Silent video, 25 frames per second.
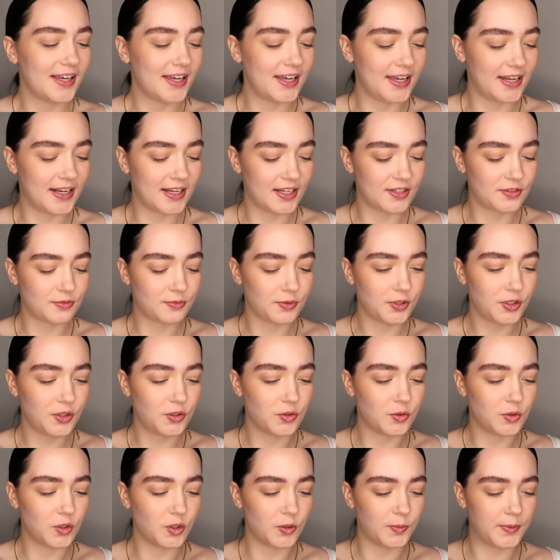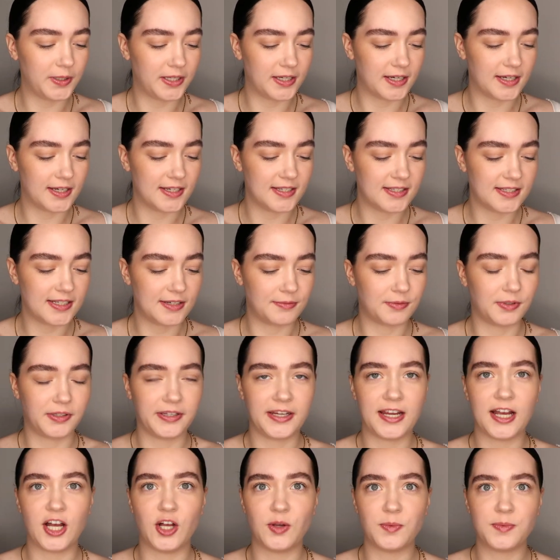And it's really cool because it
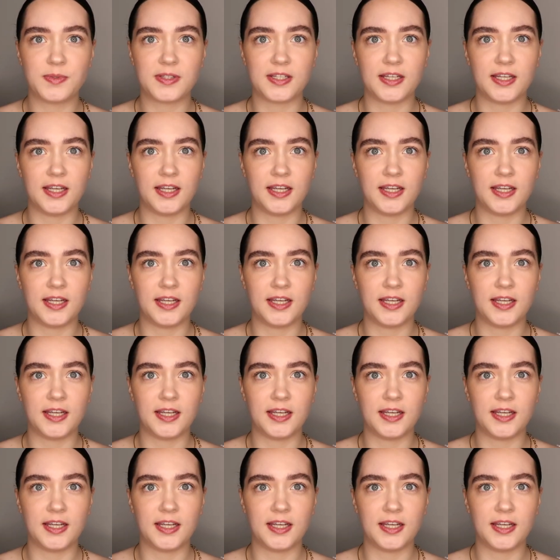really helps